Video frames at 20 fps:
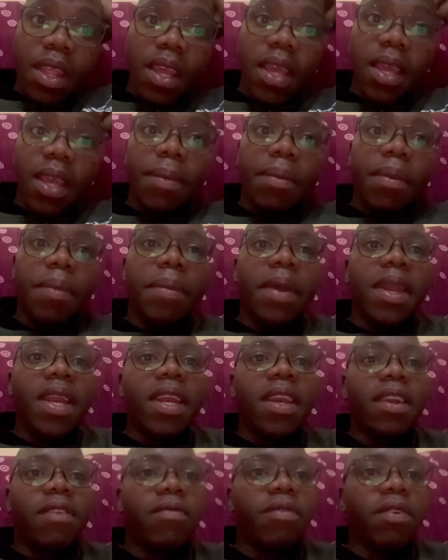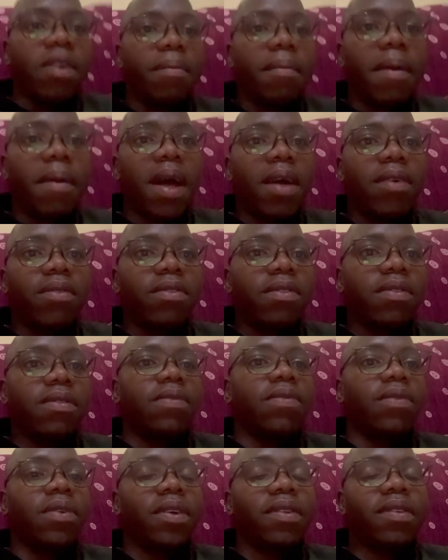can be many different amounts,
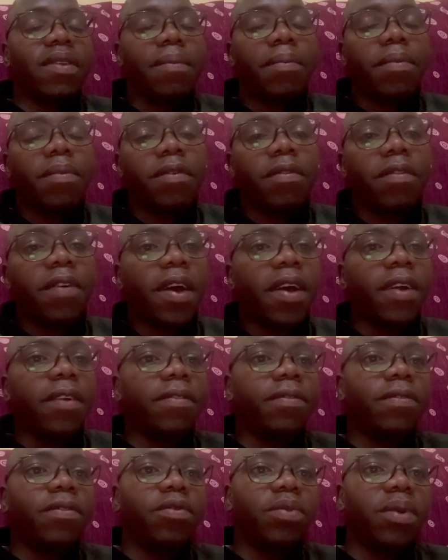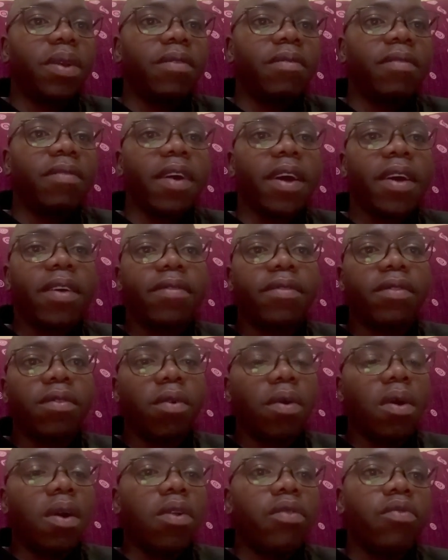for example, 5, 25s,
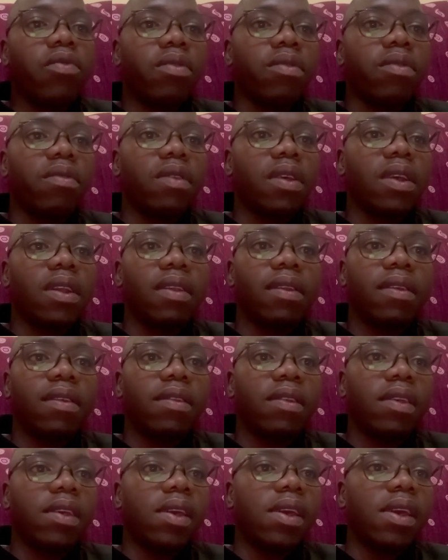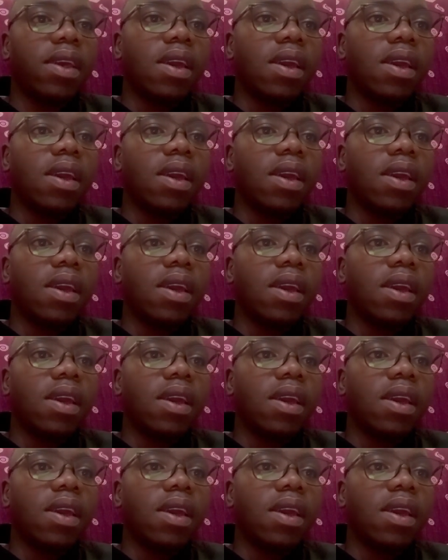or 100s, etc.